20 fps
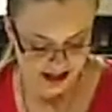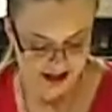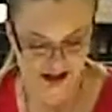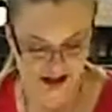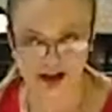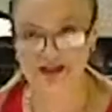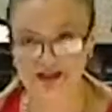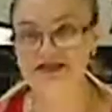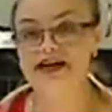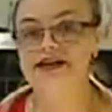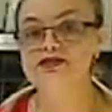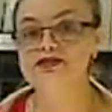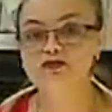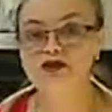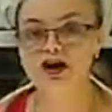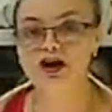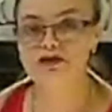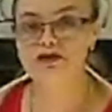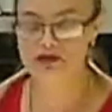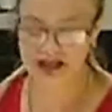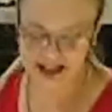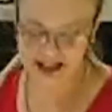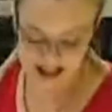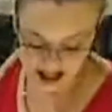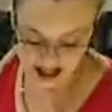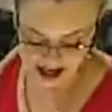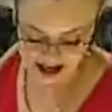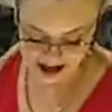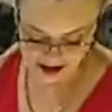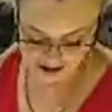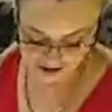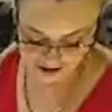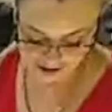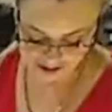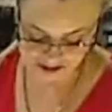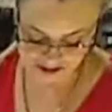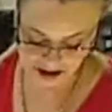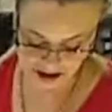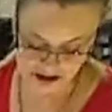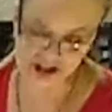So that's why we
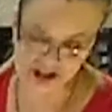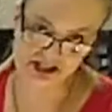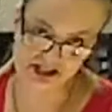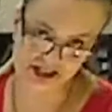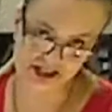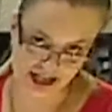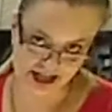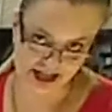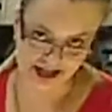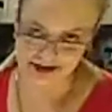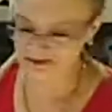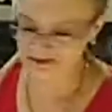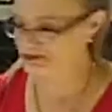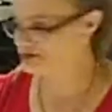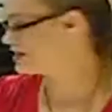love Bonus Day.